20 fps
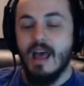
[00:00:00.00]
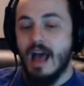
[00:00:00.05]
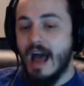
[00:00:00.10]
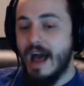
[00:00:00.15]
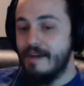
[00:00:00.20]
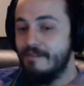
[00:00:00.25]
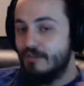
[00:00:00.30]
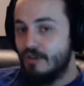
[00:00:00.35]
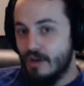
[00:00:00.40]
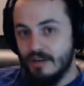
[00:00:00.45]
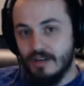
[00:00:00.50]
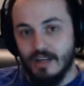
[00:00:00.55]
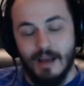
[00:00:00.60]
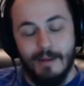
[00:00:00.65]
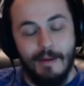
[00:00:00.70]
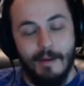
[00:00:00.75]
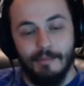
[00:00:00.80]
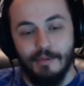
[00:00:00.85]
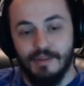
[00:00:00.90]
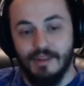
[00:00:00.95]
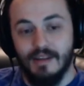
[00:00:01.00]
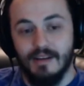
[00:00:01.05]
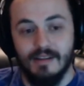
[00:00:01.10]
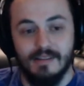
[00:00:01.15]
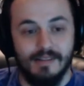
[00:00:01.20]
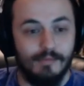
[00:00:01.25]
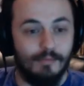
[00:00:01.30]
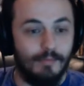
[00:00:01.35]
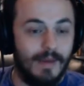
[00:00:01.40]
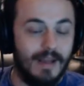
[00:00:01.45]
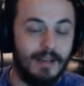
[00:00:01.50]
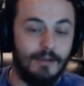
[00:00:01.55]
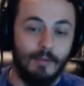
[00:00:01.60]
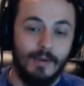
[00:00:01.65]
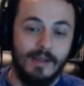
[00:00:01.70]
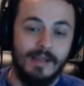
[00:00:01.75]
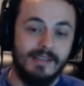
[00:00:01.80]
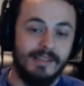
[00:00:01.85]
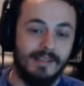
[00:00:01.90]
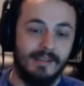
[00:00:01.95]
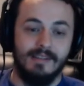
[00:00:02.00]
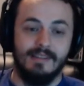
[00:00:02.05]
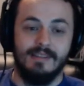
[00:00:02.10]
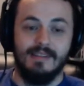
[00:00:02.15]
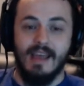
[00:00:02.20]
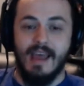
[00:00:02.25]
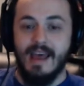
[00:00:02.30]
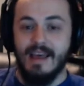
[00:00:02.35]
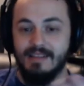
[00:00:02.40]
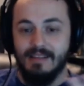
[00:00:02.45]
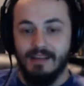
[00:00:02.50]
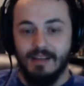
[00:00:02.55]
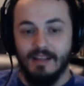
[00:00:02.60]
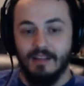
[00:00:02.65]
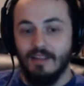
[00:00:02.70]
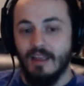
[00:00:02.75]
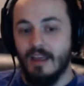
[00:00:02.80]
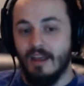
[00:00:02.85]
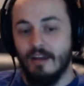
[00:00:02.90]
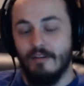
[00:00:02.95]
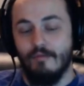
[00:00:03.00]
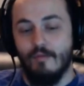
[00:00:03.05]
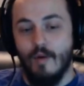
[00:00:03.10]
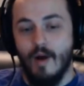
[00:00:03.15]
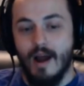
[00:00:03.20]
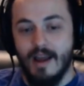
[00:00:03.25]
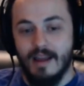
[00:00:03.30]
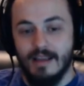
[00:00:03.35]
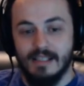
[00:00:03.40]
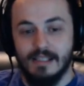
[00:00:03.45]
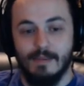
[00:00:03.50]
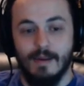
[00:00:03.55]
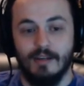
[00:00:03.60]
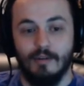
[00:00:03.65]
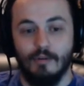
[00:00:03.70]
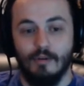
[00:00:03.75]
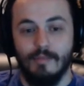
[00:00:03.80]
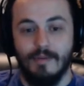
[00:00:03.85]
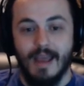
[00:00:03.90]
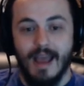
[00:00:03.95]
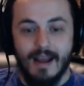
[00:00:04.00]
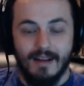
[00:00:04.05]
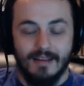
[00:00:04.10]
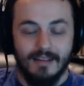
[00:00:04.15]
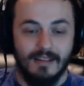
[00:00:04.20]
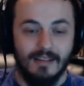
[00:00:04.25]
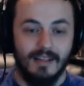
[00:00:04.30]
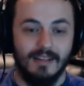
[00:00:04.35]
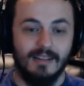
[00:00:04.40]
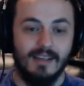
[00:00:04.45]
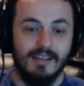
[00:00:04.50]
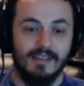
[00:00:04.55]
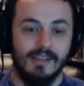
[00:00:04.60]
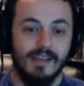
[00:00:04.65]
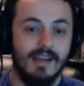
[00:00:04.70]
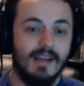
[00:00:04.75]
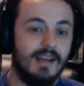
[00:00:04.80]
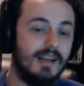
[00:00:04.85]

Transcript: I've tried to come up with as many reasons as I could think of why Spectre would be acting like this.